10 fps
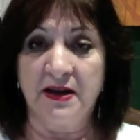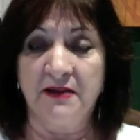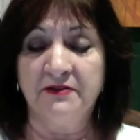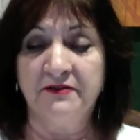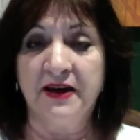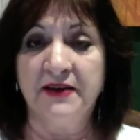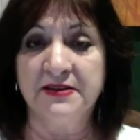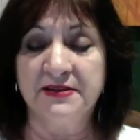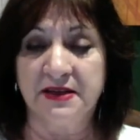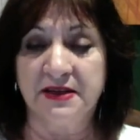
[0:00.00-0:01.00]
And the father
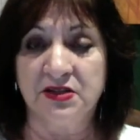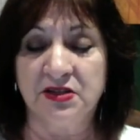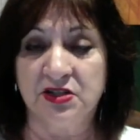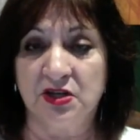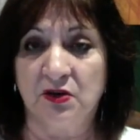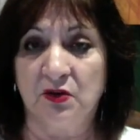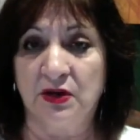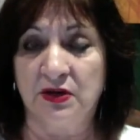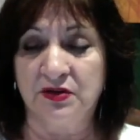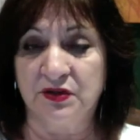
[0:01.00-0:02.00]
said to Cheryl
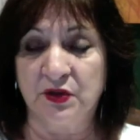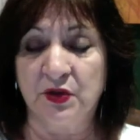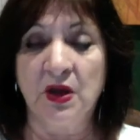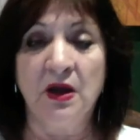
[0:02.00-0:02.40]
and Sue,